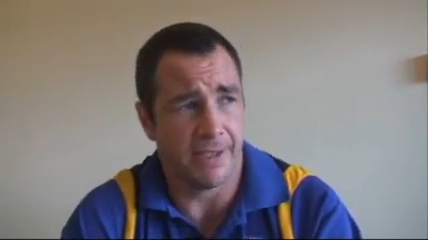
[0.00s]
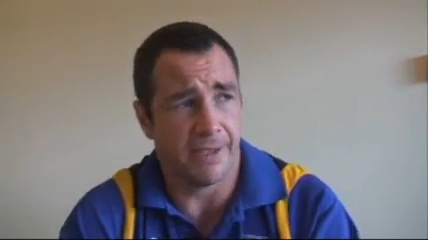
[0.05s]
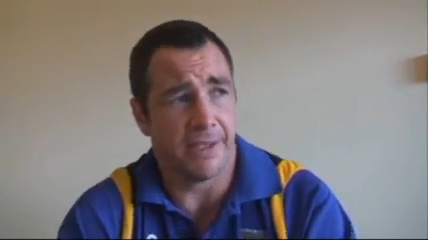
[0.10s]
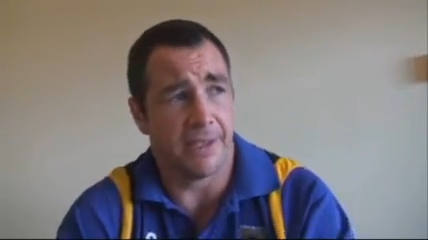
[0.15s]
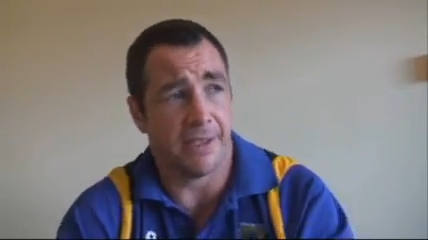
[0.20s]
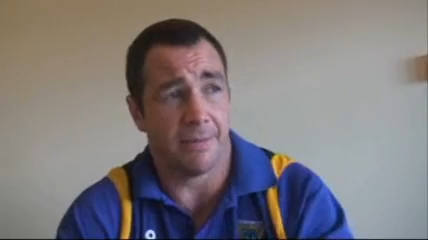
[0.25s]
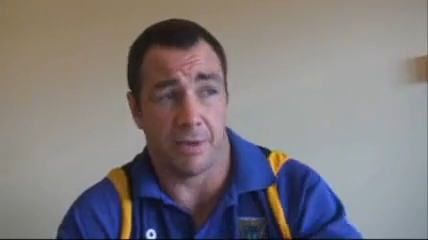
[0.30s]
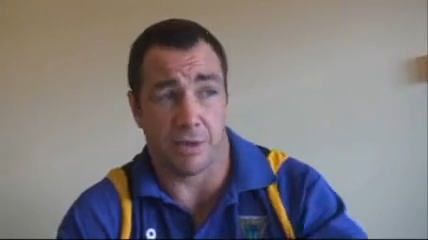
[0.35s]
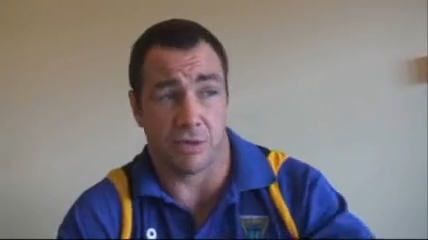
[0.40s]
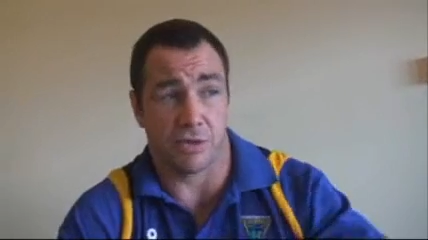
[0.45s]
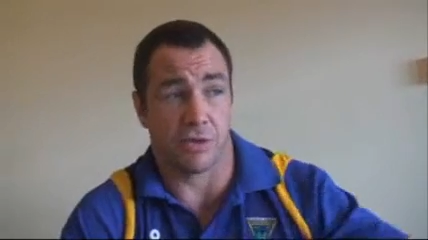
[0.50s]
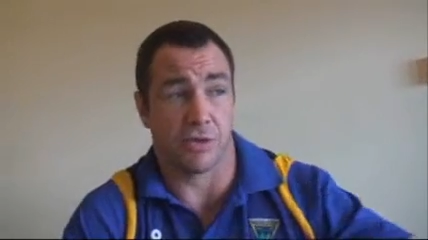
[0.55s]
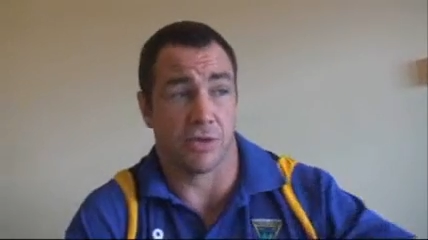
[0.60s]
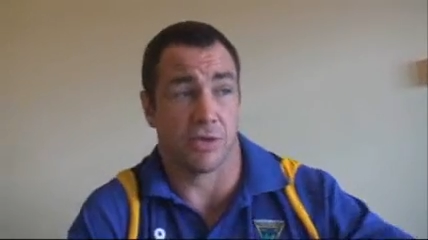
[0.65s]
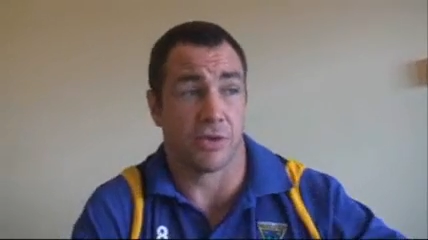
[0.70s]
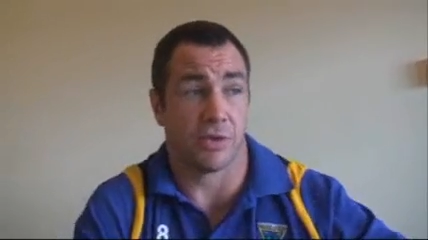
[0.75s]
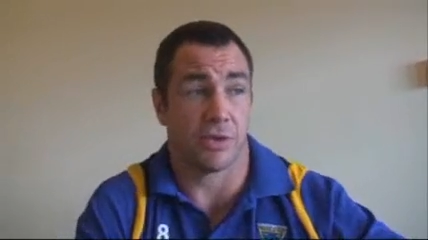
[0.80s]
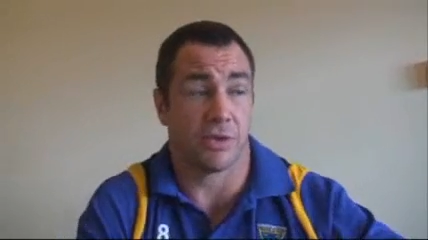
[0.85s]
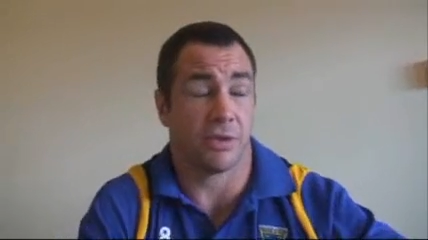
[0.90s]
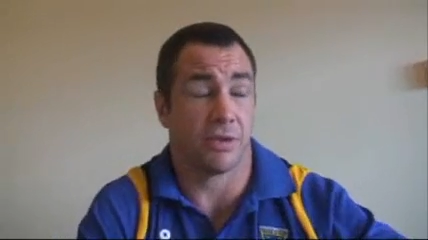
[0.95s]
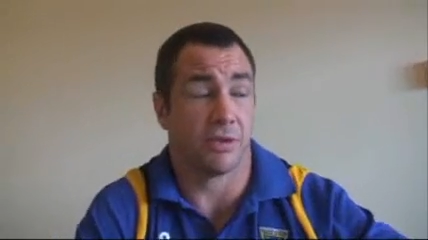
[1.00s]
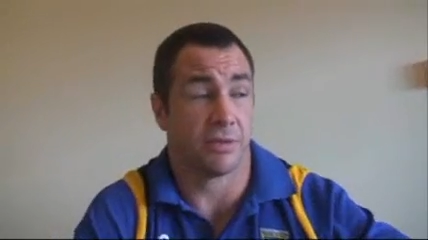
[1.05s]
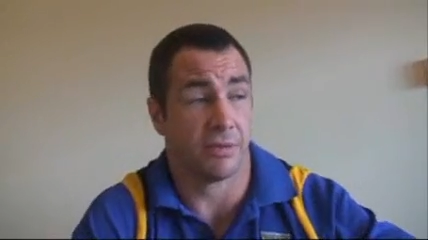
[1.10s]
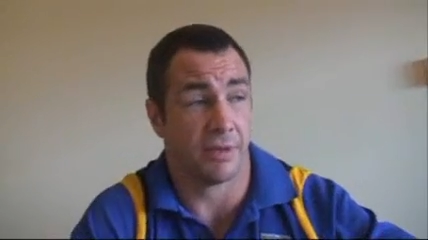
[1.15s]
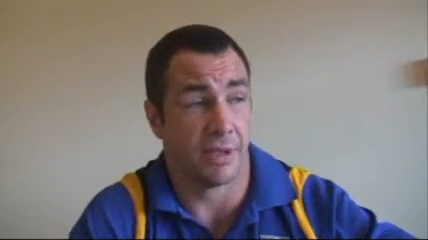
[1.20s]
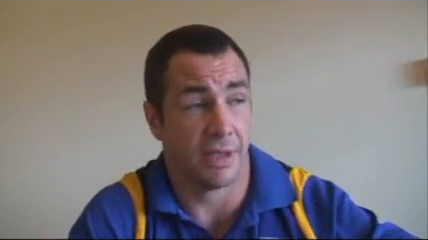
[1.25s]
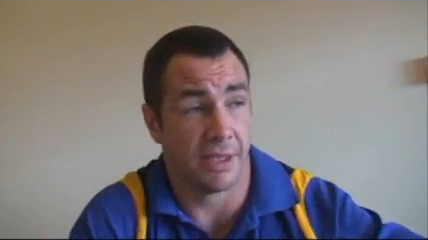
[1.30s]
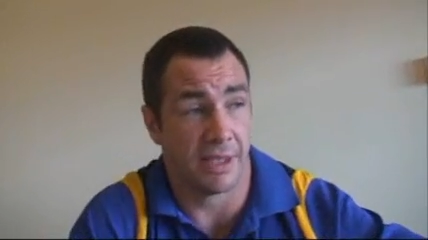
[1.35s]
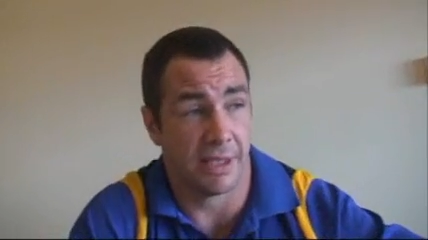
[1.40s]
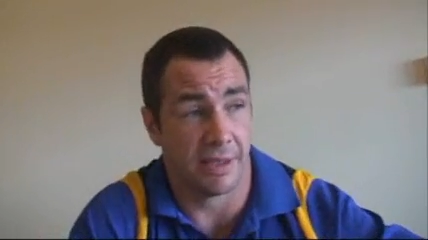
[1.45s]
Not too
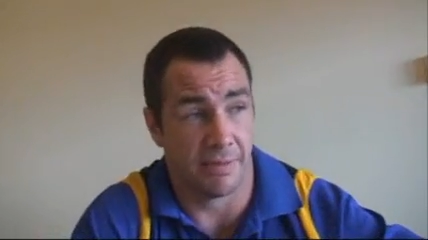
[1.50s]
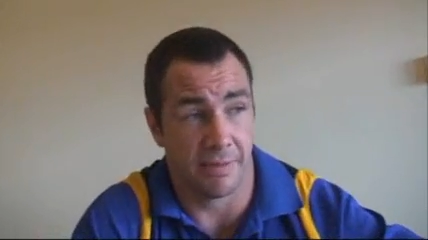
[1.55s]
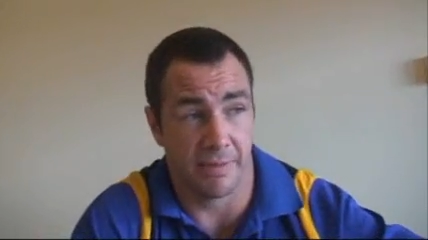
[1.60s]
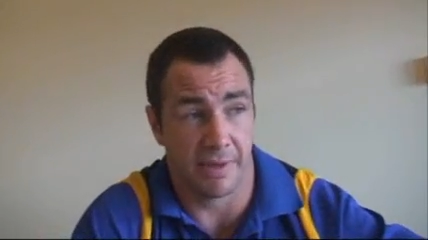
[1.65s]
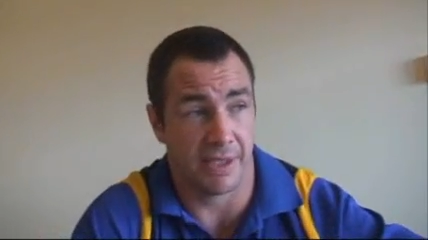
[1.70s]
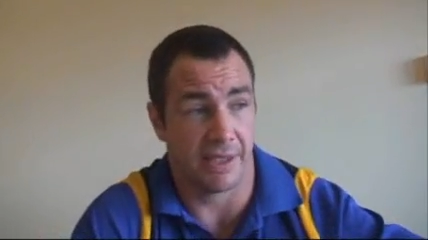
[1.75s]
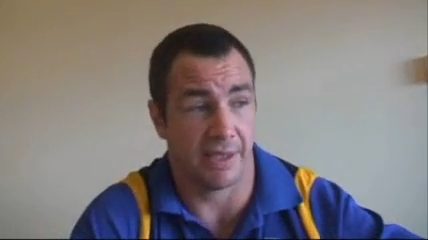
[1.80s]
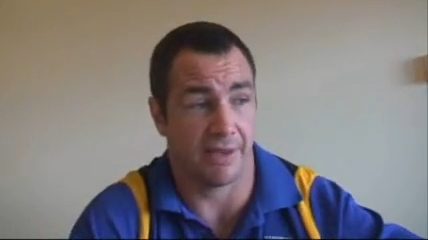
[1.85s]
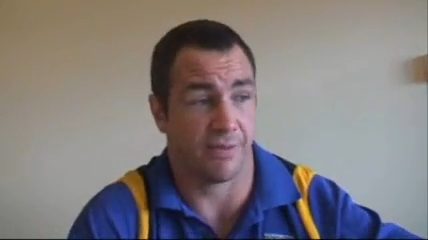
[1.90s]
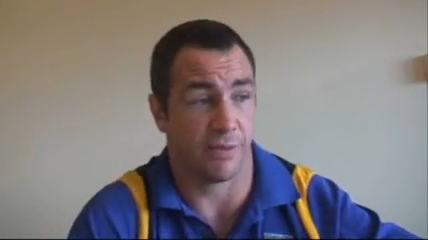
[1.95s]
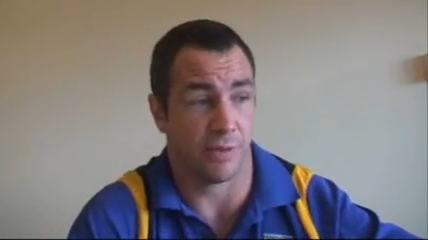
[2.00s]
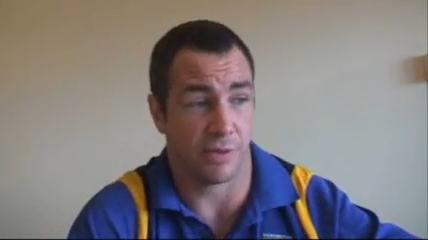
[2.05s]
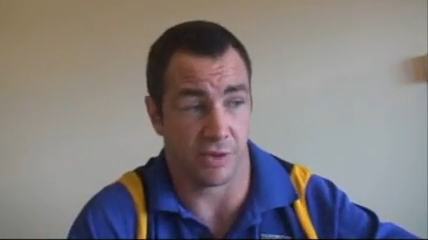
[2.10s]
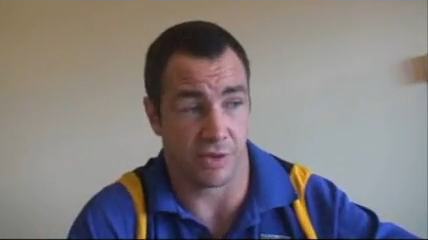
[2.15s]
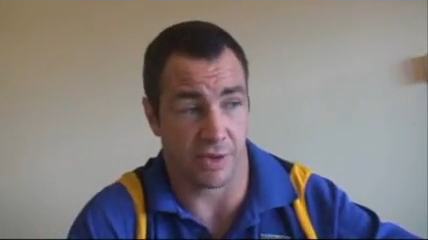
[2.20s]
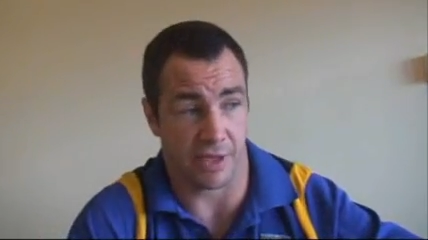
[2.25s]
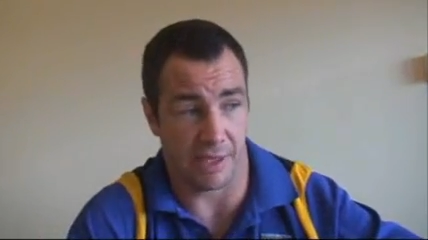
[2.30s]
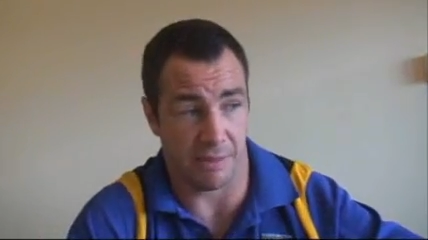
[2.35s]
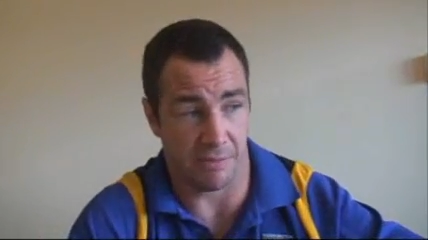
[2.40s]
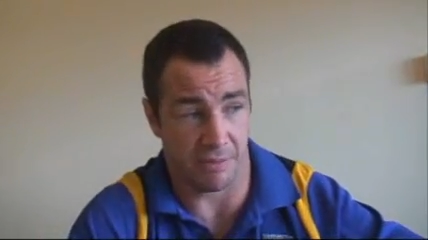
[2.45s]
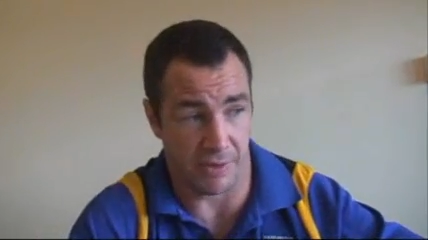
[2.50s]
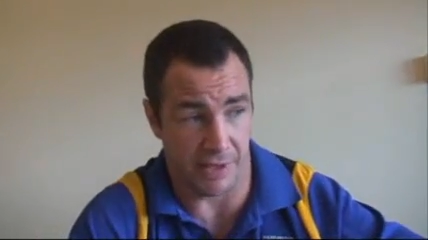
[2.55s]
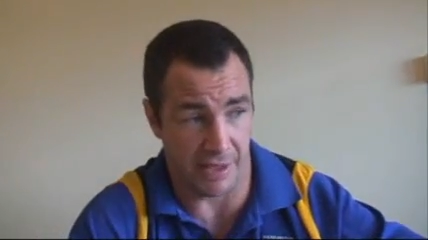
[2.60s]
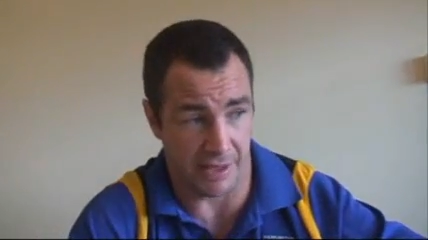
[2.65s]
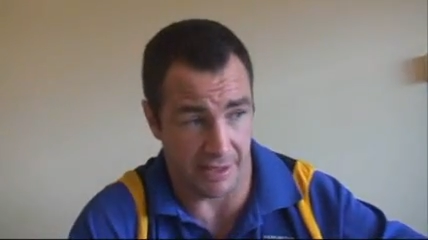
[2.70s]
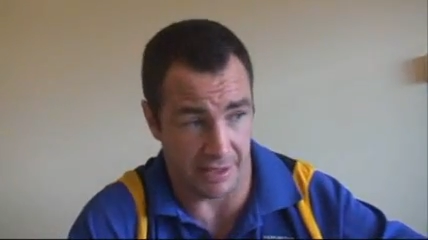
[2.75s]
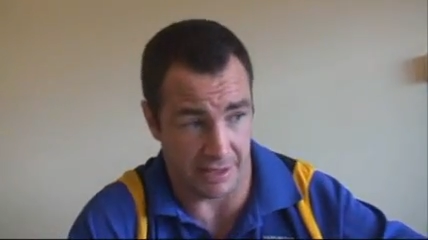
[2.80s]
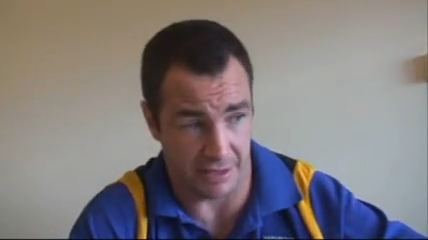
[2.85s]
sure. If we're just getting Brett,